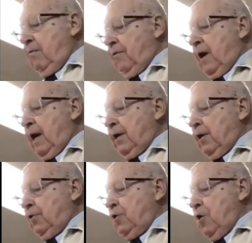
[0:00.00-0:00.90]
for
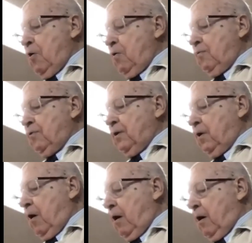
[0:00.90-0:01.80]
I know the
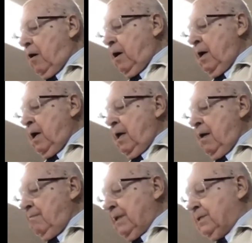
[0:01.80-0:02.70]
law,
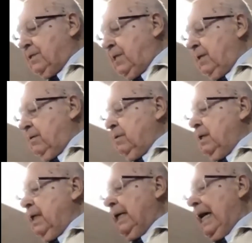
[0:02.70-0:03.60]
but still
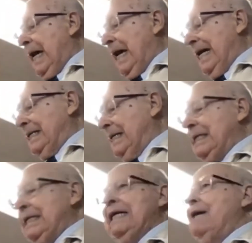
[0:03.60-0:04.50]
can't
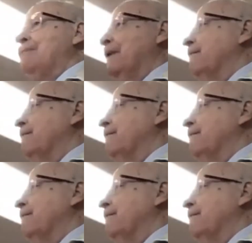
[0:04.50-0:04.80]
keep it.